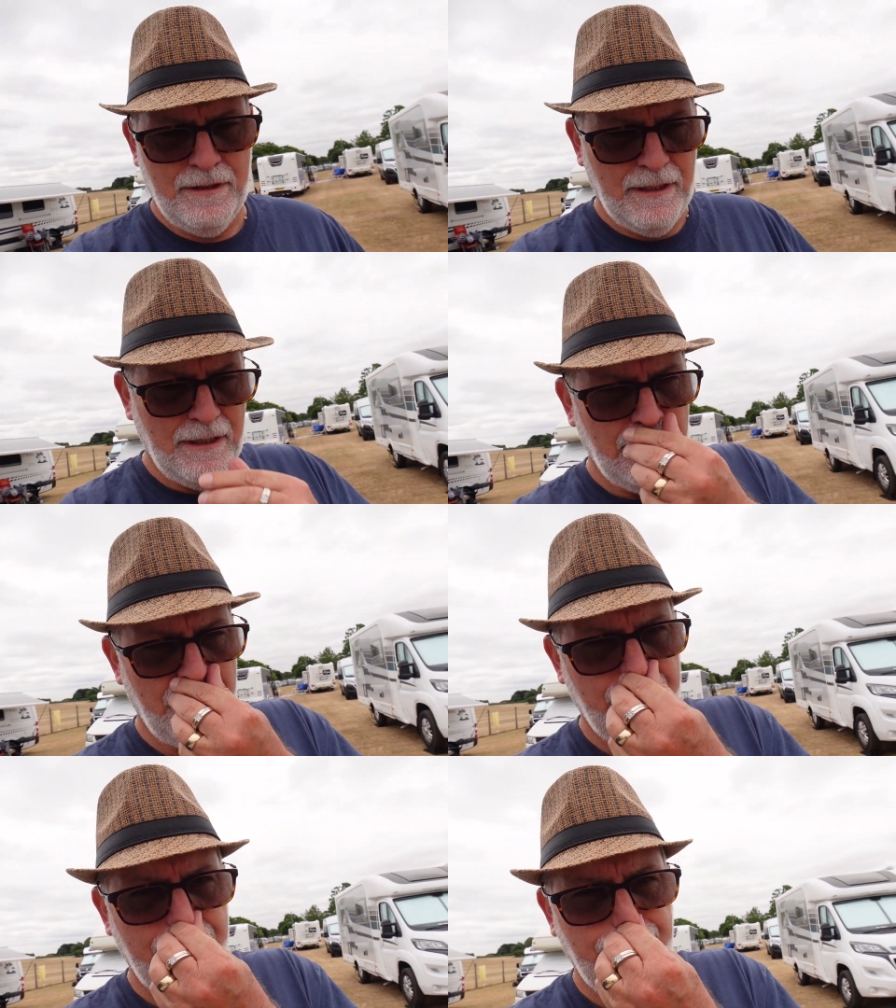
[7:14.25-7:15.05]

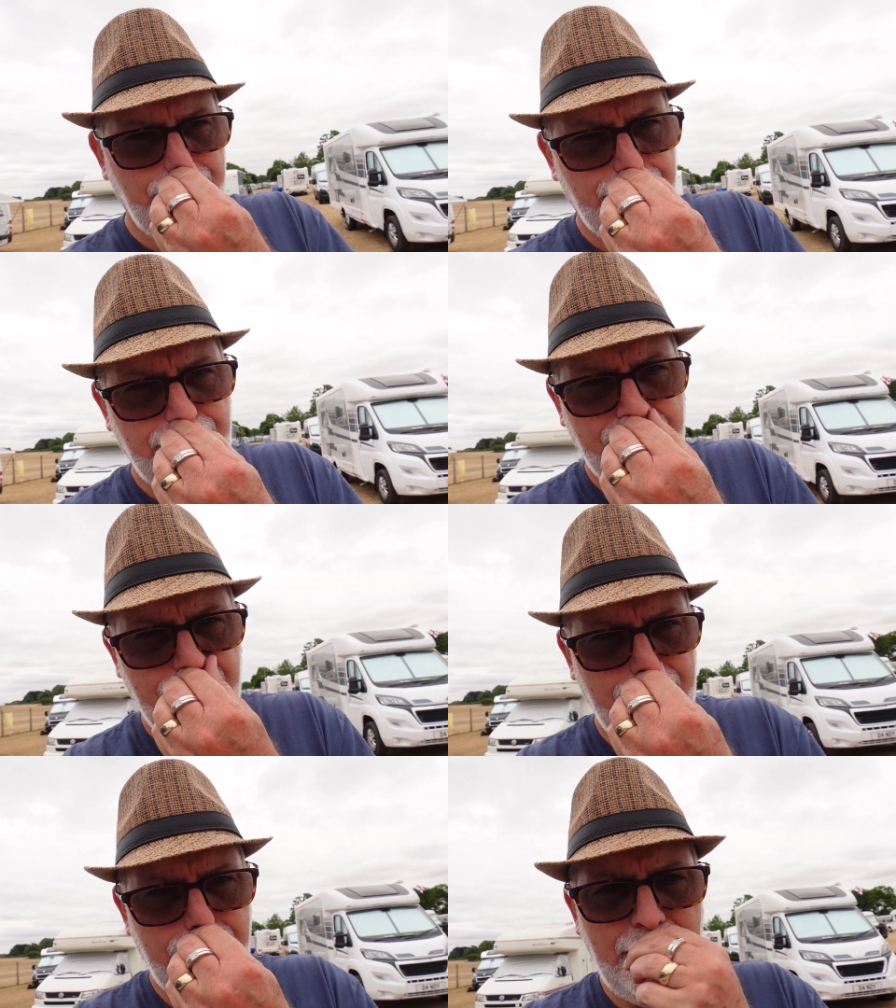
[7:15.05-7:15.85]
Um,
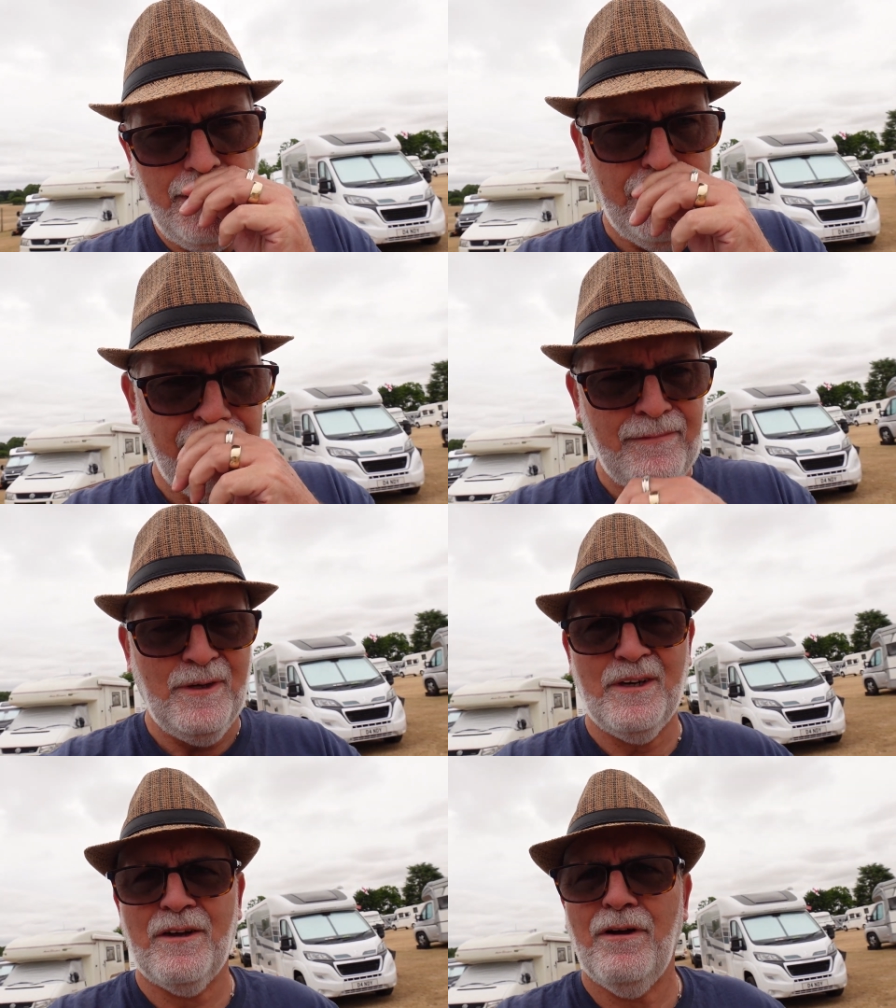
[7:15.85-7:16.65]
yeah, we're
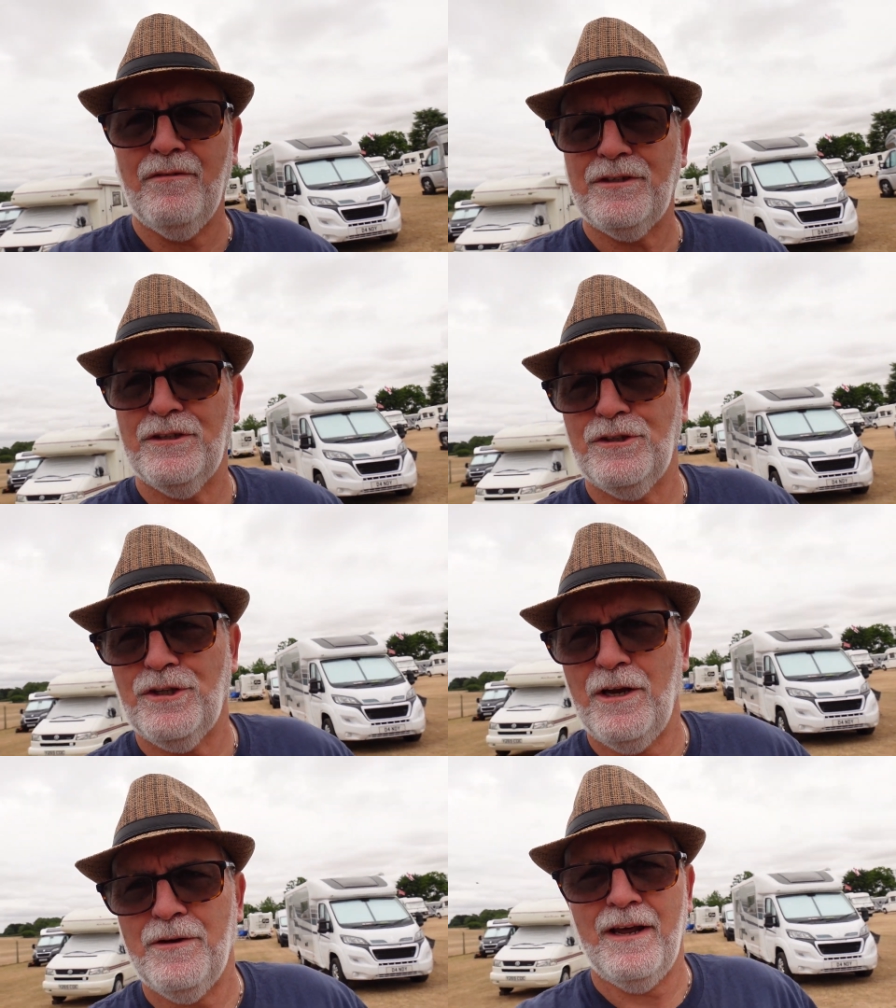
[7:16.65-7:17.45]
going to go over to the
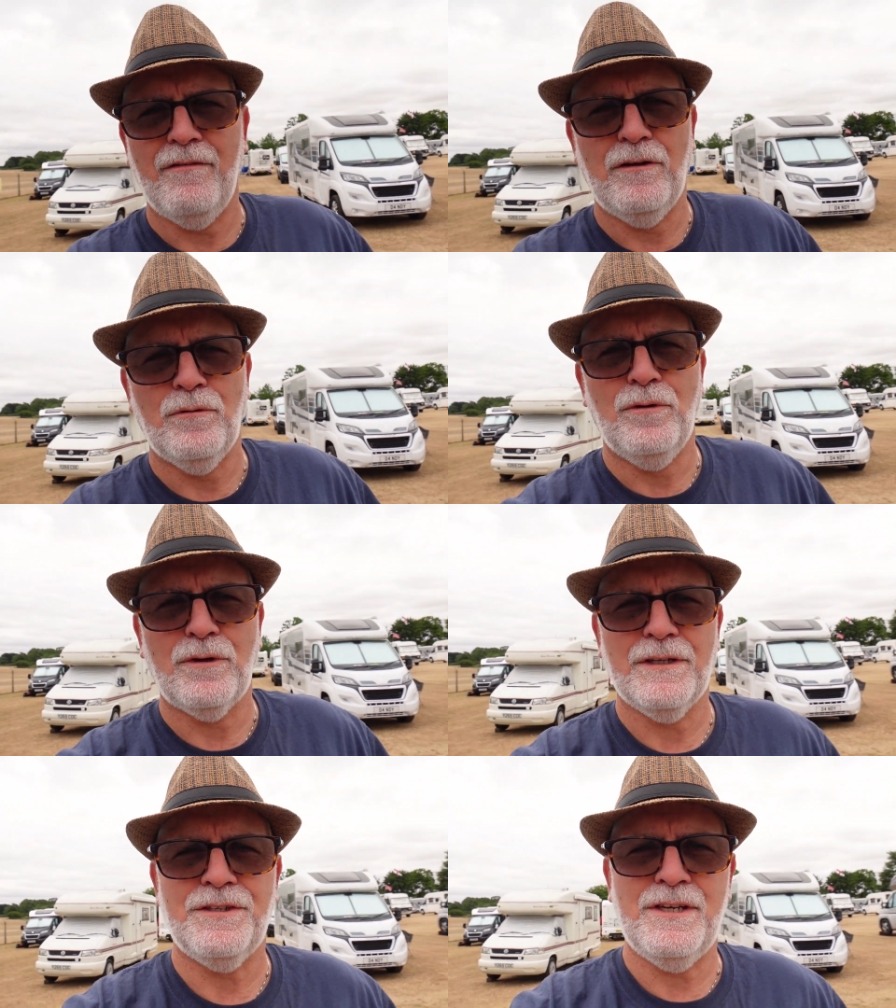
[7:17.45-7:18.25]
show and have a little
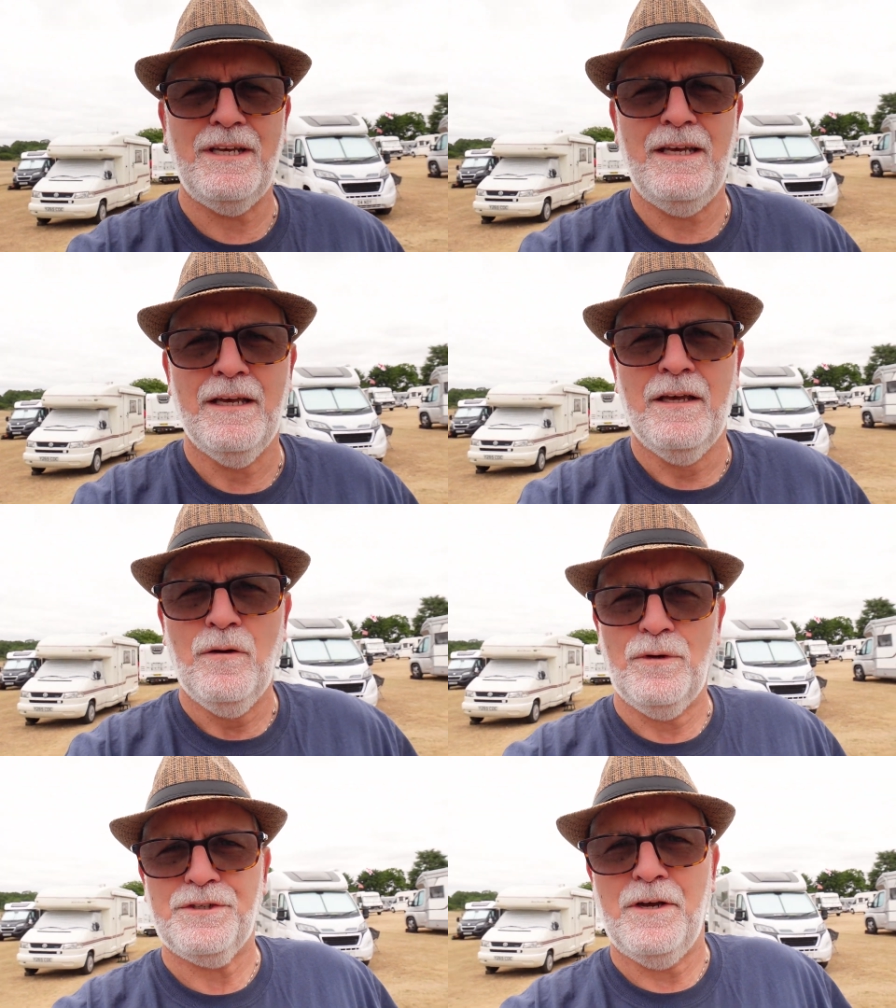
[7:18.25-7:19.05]
look and see
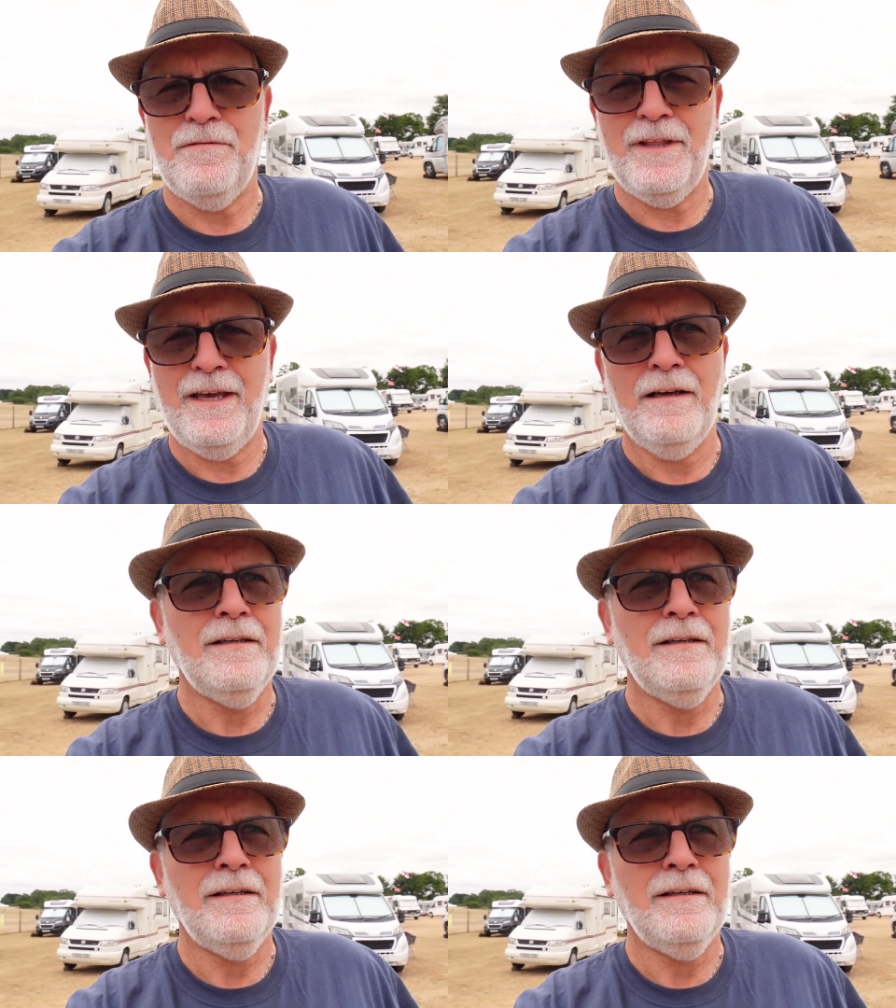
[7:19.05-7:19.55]
what's over there.